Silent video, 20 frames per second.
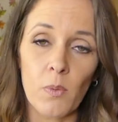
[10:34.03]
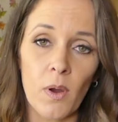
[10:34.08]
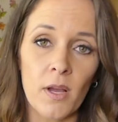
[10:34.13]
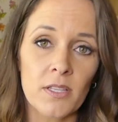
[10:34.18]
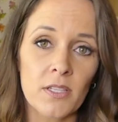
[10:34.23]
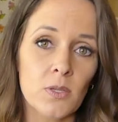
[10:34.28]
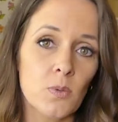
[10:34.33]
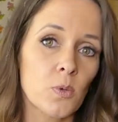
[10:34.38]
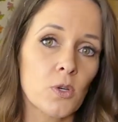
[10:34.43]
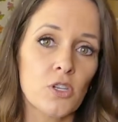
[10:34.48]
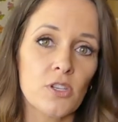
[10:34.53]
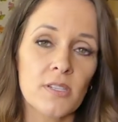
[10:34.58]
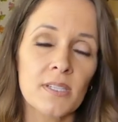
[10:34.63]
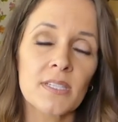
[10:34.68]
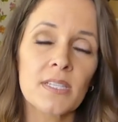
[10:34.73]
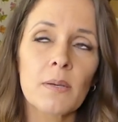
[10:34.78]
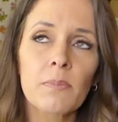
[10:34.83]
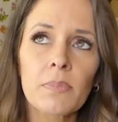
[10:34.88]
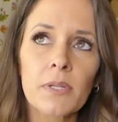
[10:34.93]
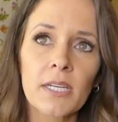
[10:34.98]
ones we're
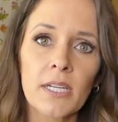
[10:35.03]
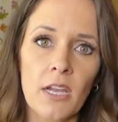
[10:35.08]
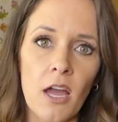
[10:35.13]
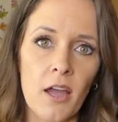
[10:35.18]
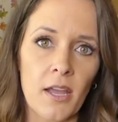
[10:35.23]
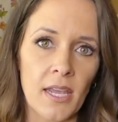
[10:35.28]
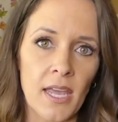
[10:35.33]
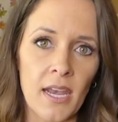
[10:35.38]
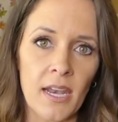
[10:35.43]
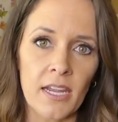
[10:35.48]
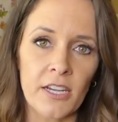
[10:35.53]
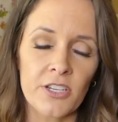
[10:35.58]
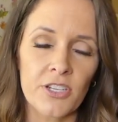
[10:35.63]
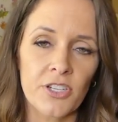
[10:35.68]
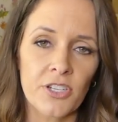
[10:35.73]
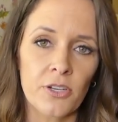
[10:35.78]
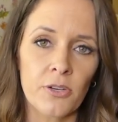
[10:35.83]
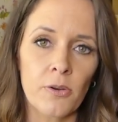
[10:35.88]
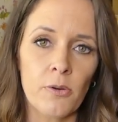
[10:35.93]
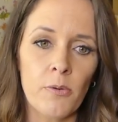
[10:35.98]
simply not getting
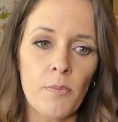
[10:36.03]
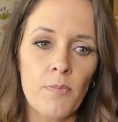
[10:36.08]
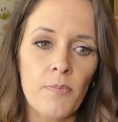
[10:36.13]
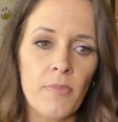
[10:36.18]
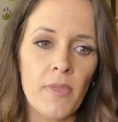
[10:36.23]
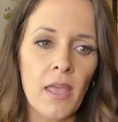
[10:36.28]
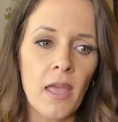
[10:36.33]
to.